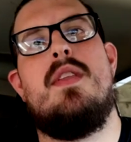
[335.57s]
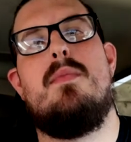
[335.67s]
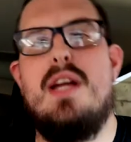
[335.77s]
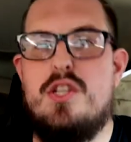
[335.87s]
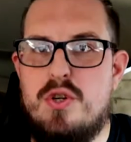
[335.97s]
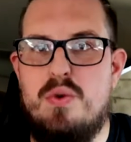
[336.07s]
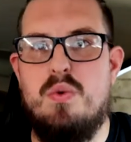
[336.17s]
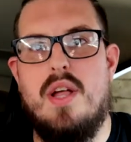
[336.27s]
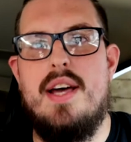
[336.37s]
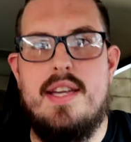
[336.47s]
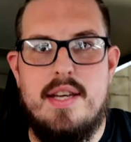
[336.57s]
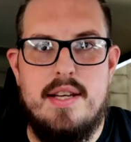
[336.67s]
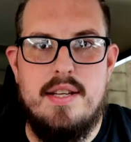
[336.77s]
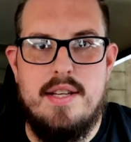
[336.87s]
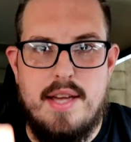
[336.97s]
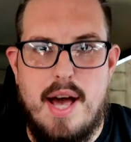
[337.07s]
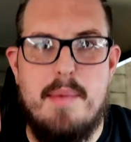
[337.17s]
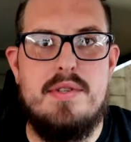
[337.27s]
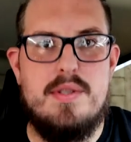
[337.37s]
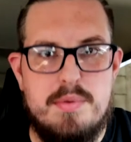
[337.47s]
make sure you like,
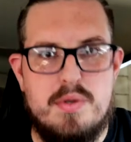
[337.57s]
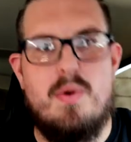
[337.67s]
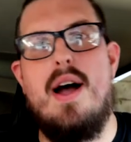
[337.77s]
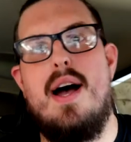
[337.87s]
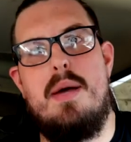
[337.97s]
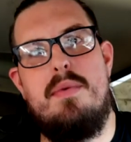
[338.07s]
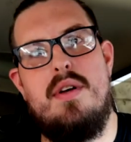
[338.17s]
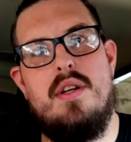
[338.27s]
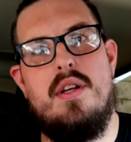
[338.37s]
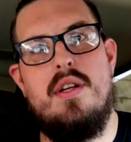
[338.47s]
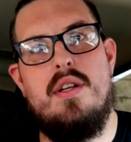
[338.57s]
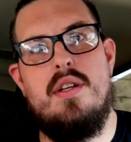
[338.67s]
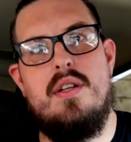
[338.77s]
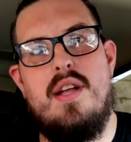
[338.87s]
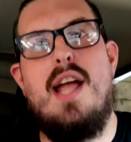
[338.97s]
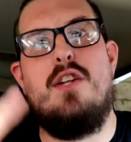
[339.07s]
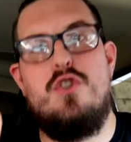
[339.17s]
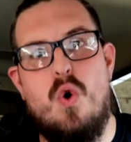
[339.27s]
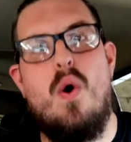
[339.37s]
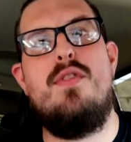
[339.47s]
comment, subscribe, and
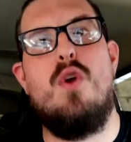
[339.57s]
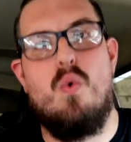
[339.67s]
join the